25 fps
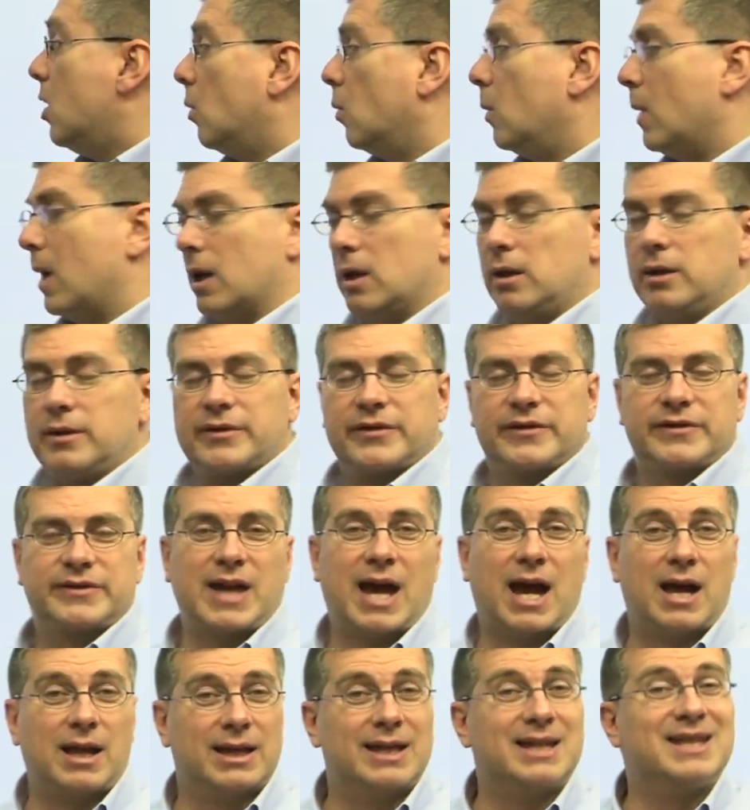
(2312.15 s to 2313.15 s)
Well,
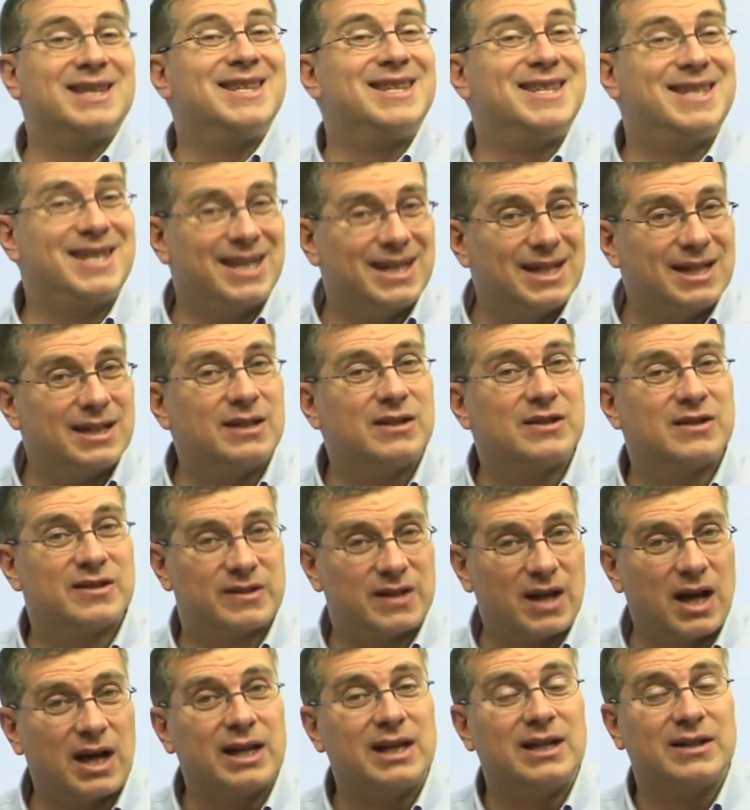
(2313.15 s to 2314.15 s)
Sally did
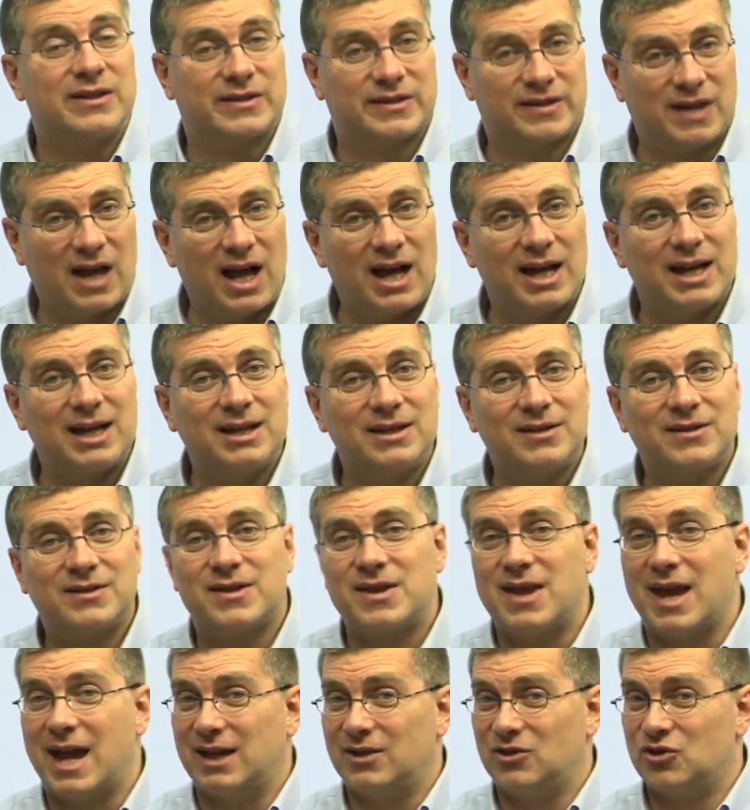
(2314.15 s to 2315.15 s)
study science,
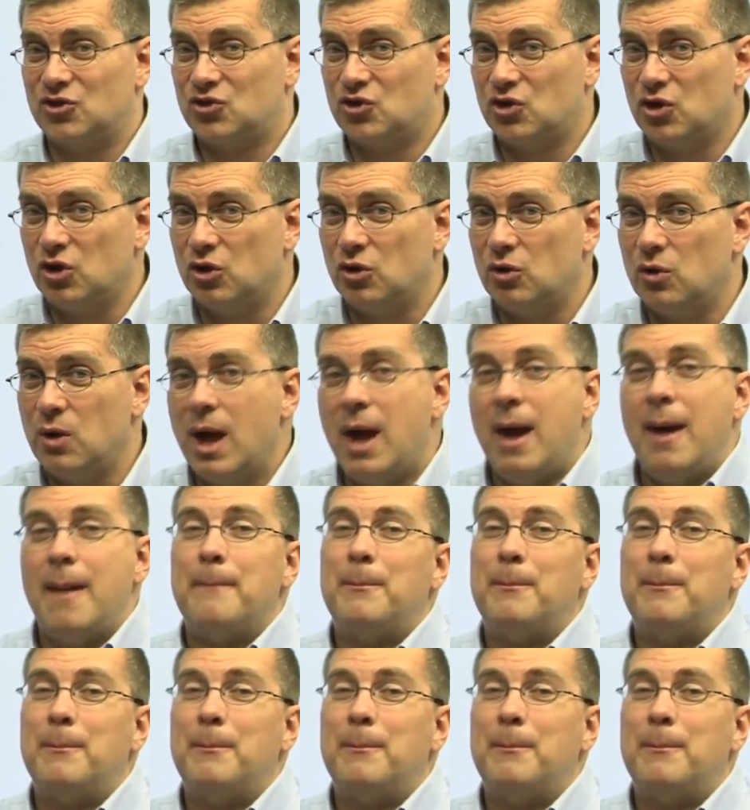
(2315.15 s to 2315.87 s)
that's true,